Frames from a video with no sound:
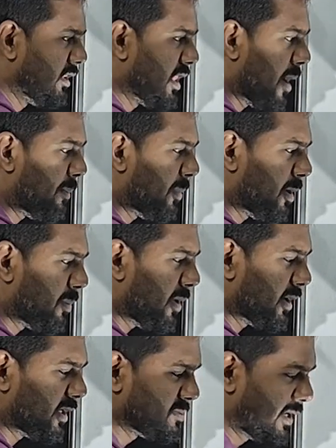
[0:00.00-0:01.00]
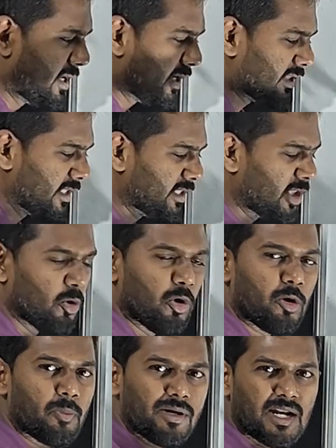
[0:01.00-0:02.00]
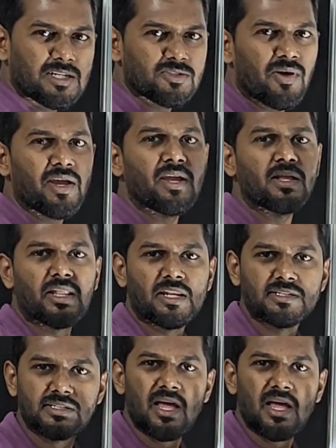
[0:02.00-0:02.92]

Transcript: the upper part is bigger than the lower part. That's why there is